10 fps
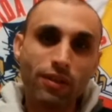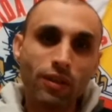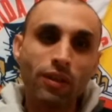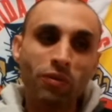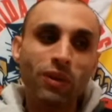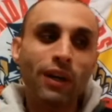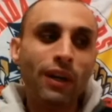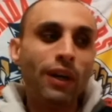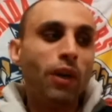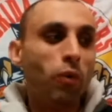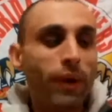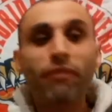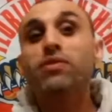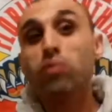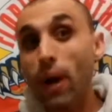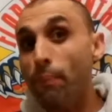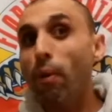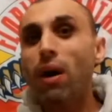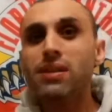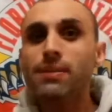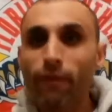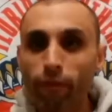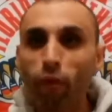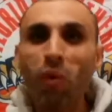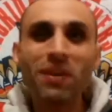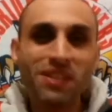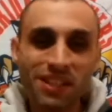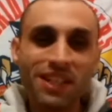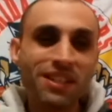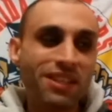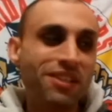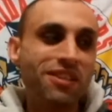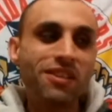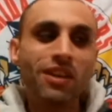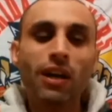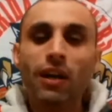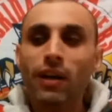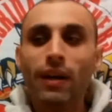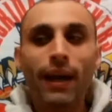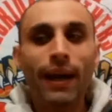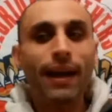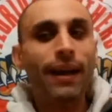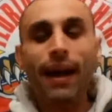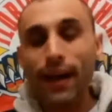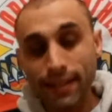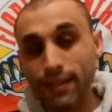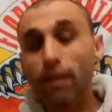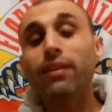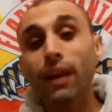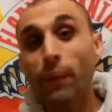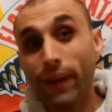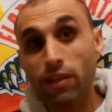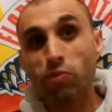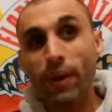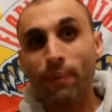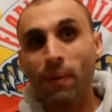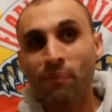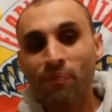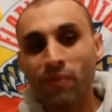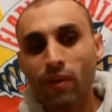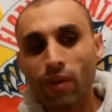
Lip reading: You know, we've swept Boston before in seasons, and I still think we could sweep them.